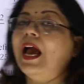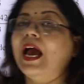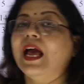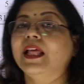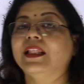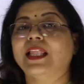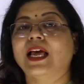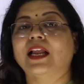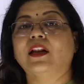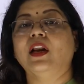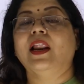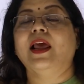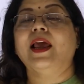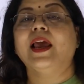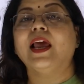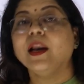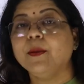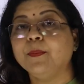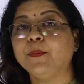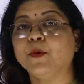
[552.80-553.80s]
and that will
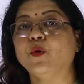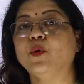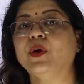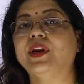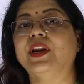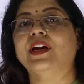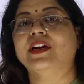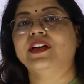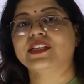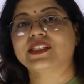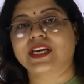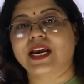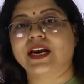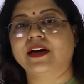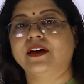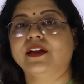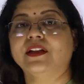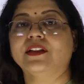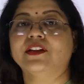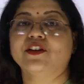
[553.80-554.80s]
help you in
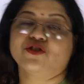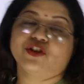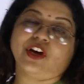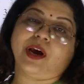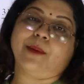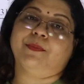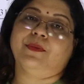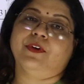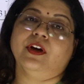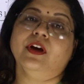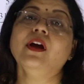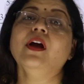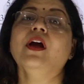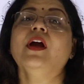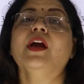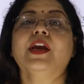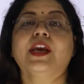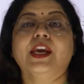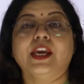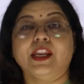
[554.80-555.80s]
understanding the chapter
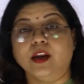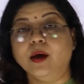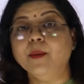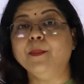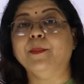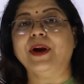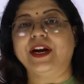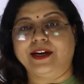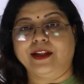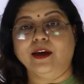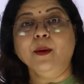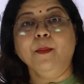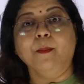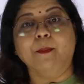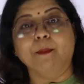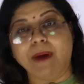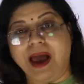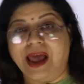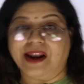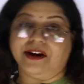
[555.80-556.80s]
in a better
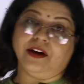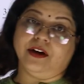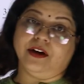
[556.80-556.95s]
manner.